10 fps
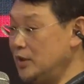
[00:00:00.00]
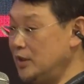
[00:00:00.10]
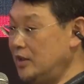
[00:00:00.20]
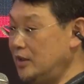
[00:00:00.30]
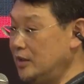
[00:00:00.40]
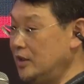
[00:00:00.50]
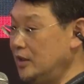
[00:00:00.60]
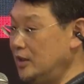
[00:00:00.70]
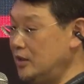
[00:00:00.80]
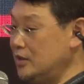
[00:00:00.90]
but
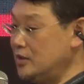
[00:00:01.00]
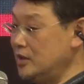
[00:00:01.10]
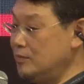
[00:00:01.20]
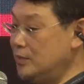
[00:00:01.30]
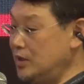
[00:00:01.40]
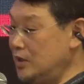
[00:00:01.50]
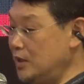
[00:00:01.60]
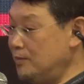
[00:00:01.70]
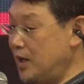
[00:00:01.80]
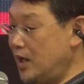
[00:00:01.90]
he sent
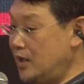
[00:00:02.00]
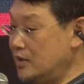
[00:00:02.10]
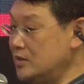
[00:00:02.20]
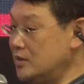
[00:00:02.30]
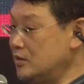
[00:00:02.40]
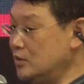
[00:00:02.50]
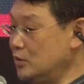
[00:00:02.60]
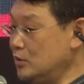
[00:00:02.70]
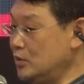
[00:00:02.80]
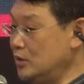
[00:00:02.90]
me a patch
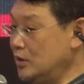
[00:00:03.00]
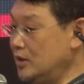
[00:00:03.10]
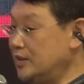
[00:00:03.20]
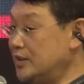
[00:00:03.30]
to